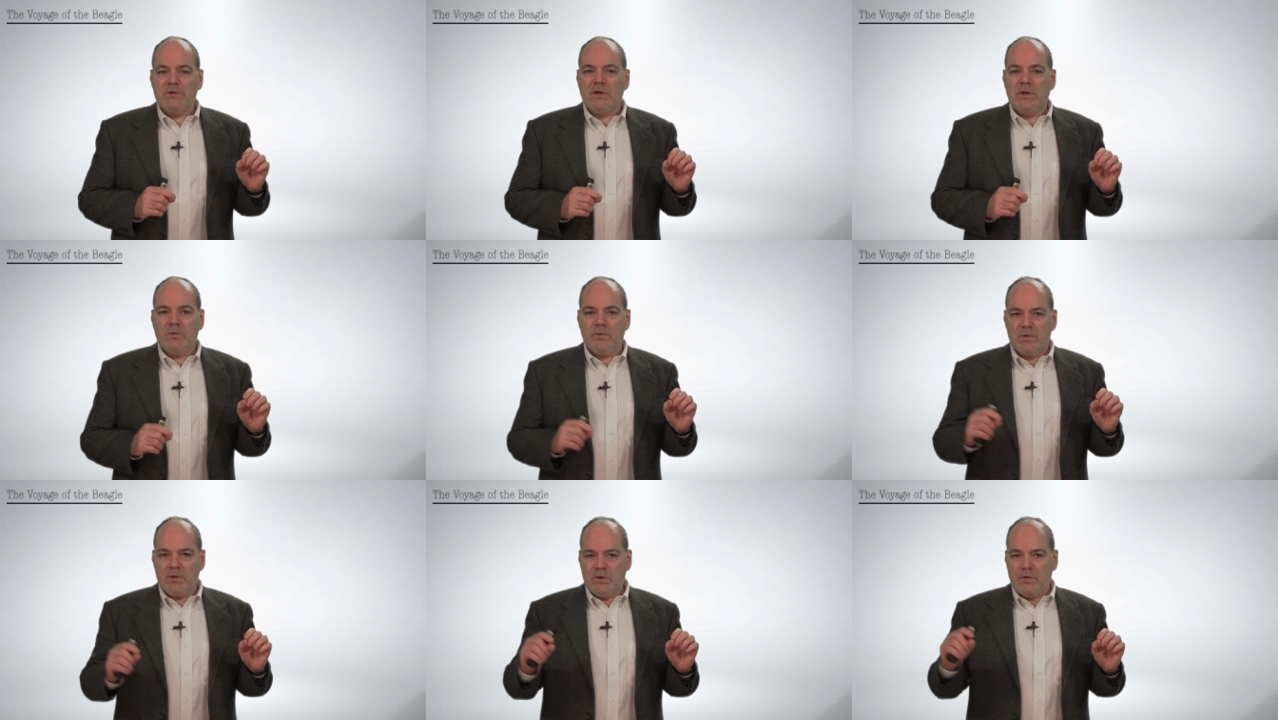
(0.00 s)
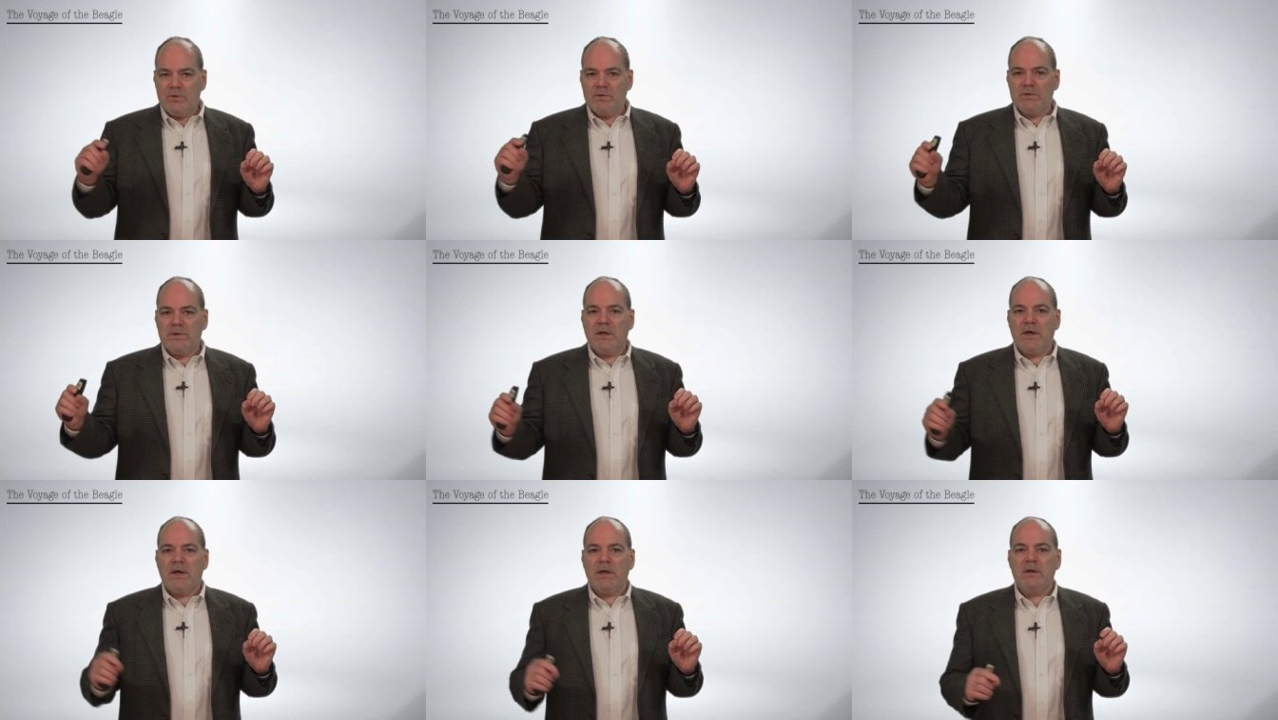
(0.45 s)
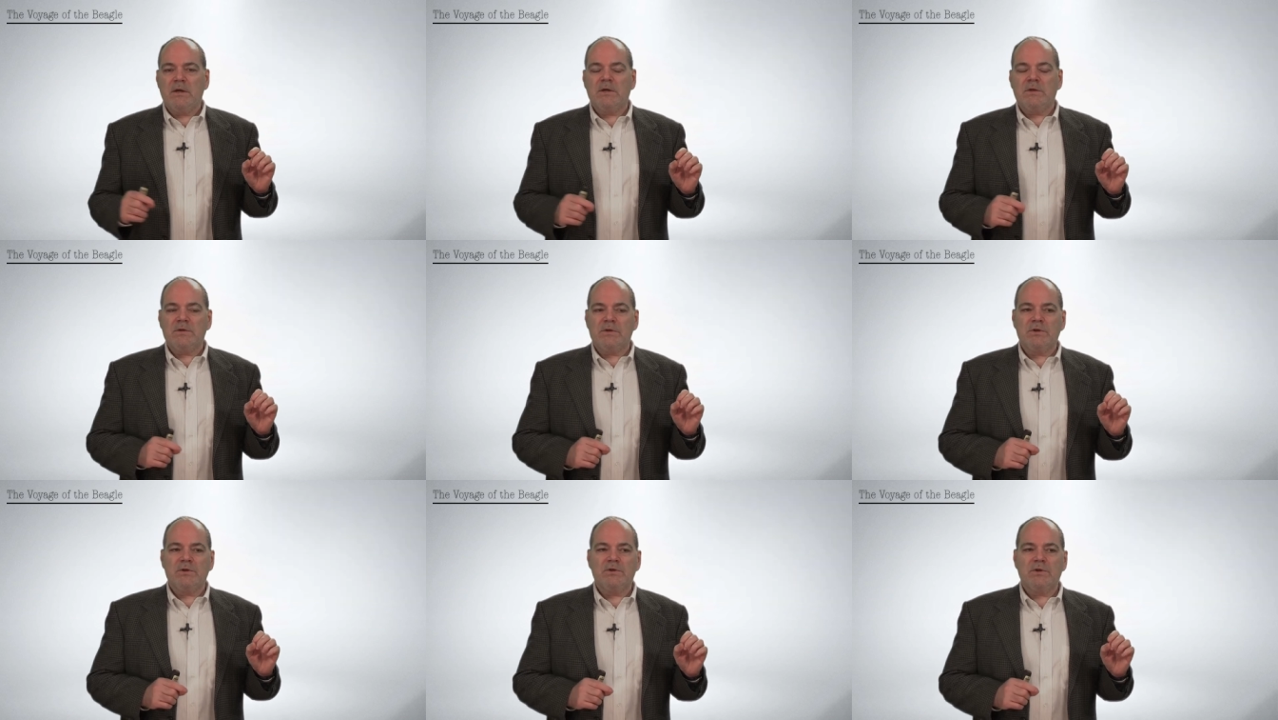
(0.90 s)
he will use that
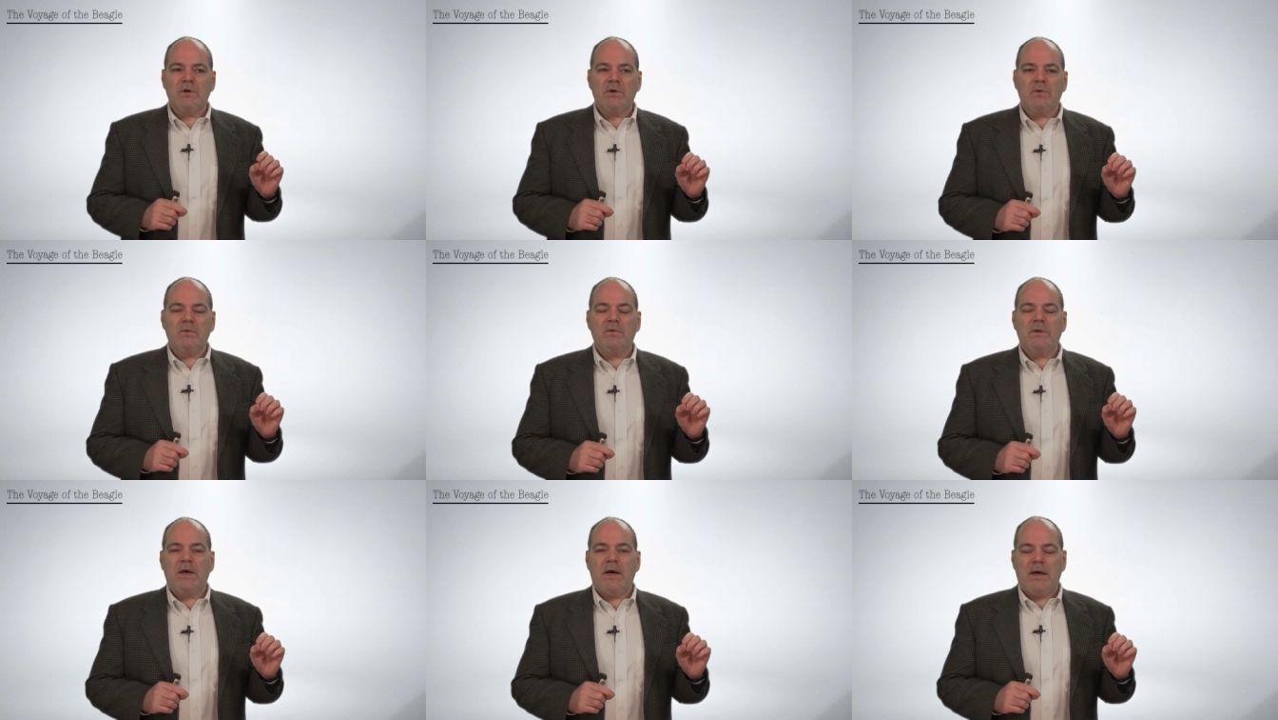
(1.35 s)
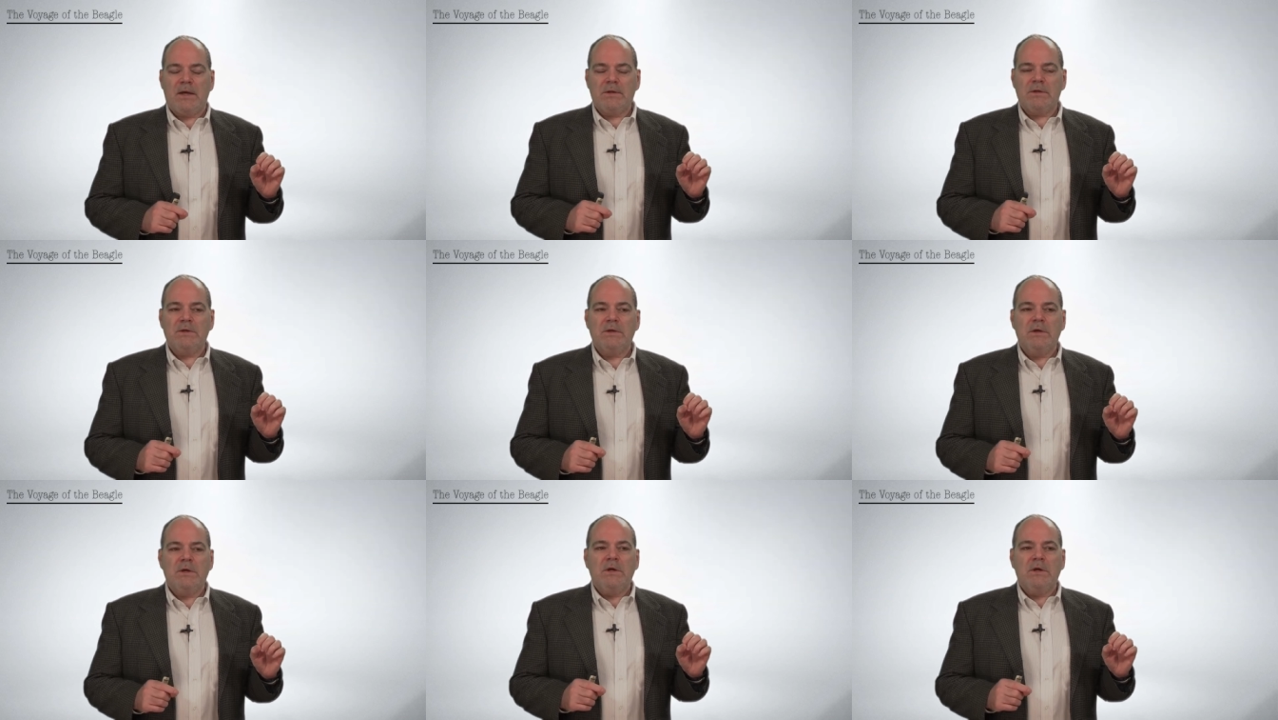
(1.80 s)
as to show that.